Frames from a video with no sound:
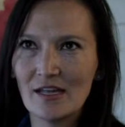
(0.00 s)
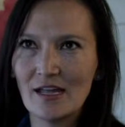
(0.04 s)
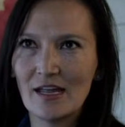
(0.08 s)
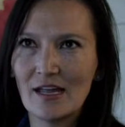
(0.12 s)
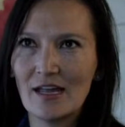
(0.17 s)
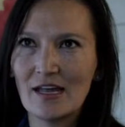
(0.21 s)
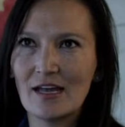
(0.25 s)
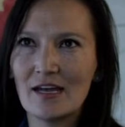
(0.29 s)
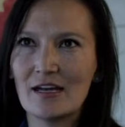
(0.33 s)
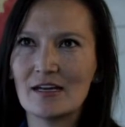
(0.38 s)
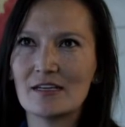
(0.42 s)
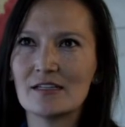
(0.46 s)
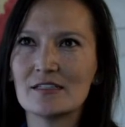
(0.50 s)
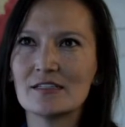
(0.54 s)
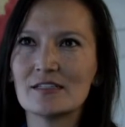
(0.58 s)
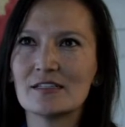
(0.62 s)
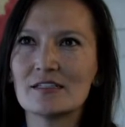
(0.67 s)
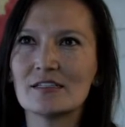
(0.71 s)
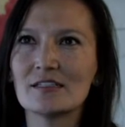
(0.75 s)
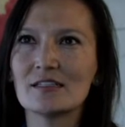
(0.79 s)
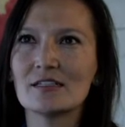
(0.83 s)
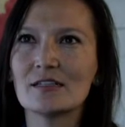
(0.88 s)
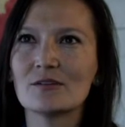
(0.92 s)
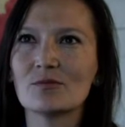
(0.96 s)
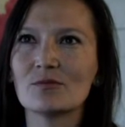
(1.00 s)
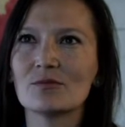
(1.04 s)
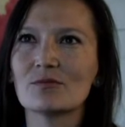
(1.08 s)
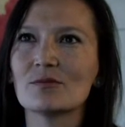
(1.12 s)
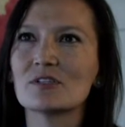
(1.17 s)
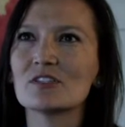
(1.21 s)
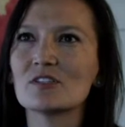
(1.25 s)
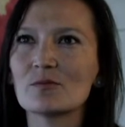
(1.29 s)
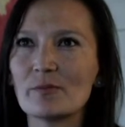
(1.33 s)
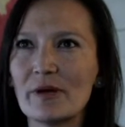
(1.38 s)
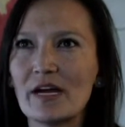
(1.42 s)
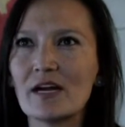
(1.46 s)
and
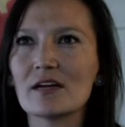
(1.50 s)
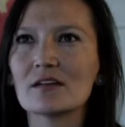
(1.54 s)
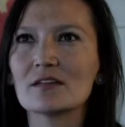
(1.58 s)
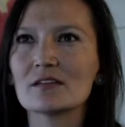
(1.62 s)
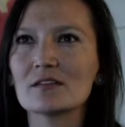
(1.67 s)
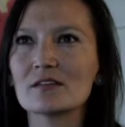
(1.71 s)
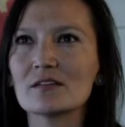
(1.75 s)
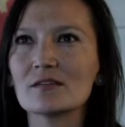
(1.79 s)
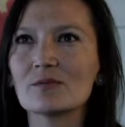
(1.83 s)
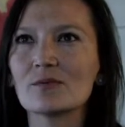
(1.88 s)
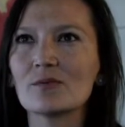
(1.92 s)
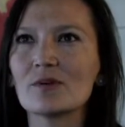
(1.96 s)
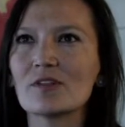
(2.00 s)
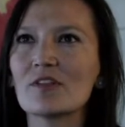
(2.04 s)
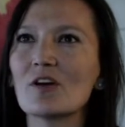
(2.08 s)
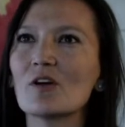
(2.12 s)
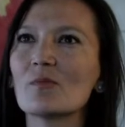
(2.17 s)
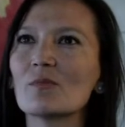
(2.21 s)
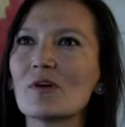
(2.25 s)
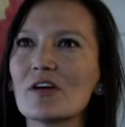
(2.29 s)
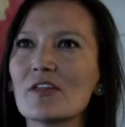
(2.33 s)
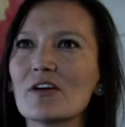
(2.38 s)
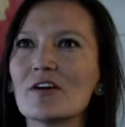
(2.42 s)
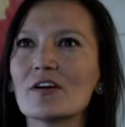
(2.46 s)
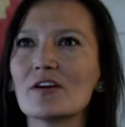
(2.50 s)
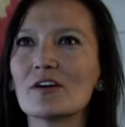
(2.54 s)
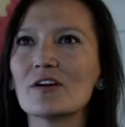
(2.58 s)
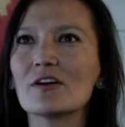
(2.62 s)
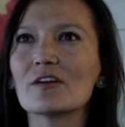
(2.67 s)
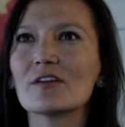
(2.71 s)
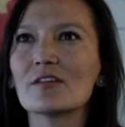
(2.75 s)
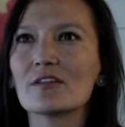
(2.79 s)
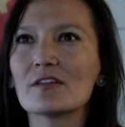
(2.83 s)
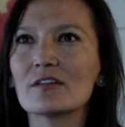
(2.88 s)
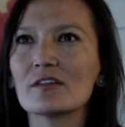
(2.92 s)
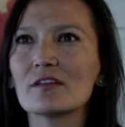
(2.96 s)
respect with our Mother
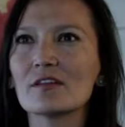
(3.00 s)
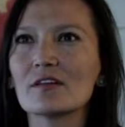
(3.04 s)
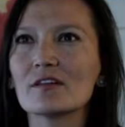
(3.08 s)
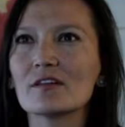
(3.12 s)
Earth.